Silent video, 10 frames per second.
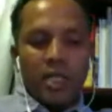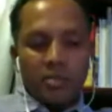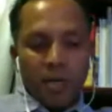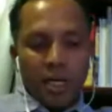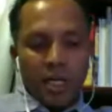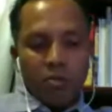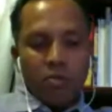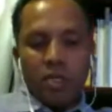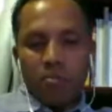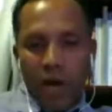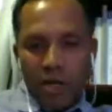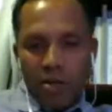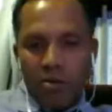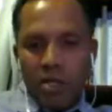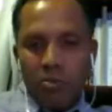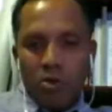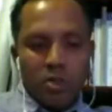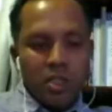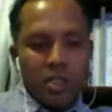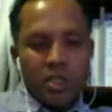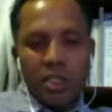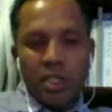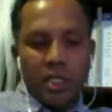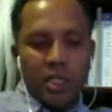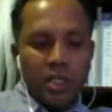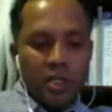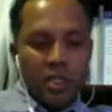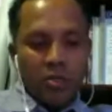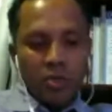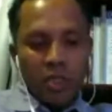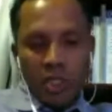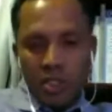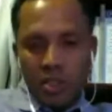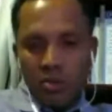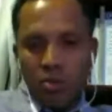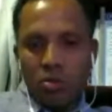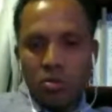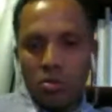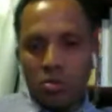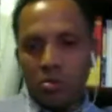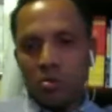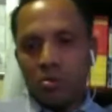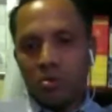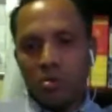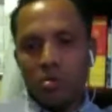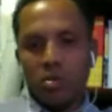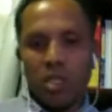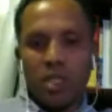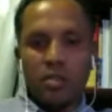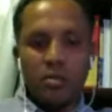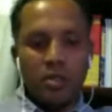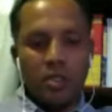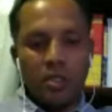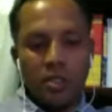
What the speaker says: So that is my quick background about it, and we can go through those things